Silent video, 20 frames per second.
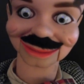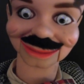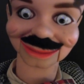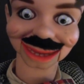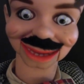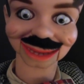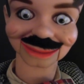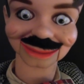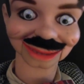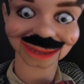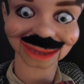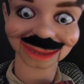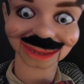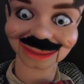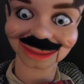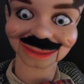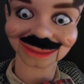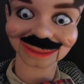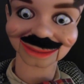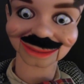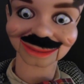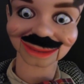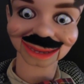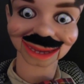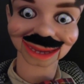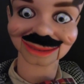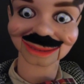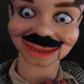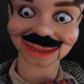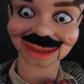There's two.
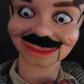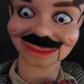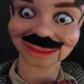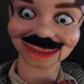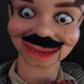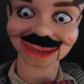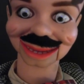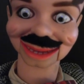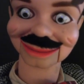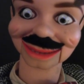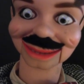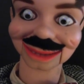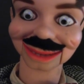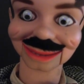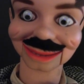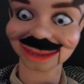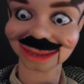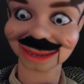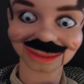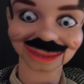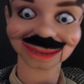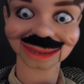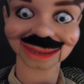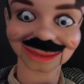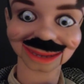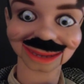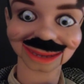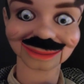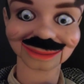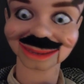Maybe there's three. Maybe there's four.
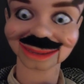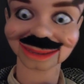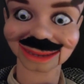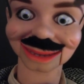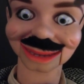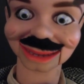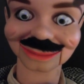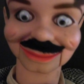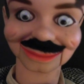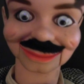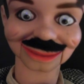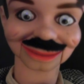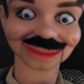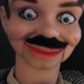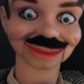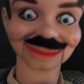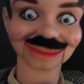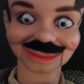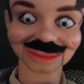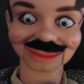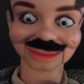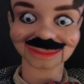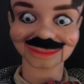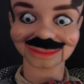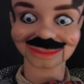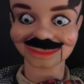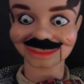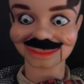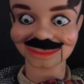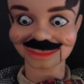Maybe there's five.
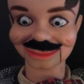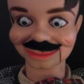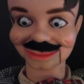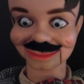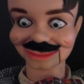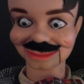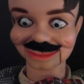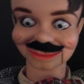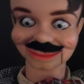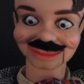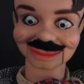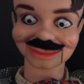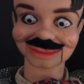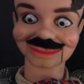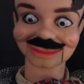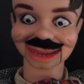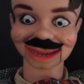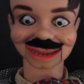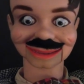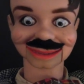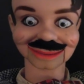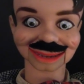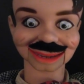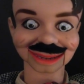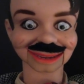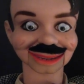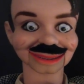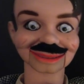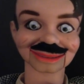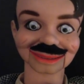That's
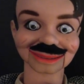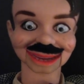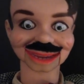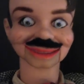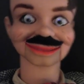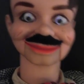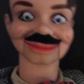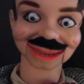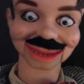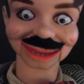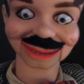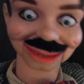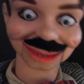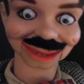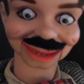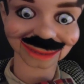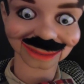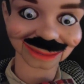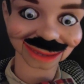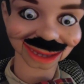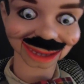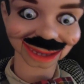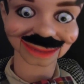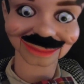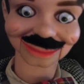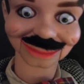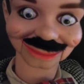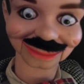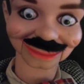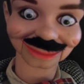hilarious. There's only one,
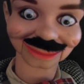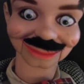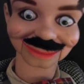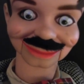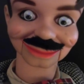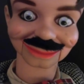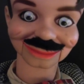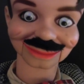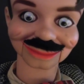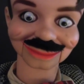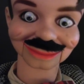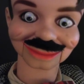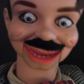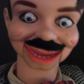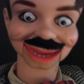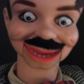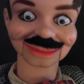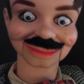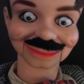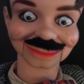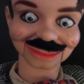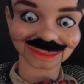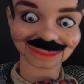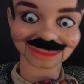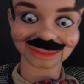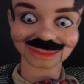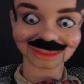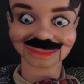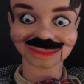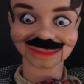okay? One.
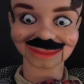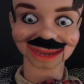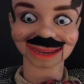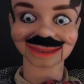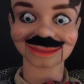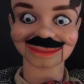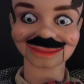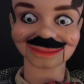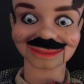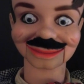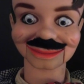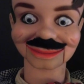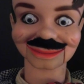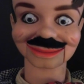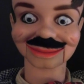Thank you.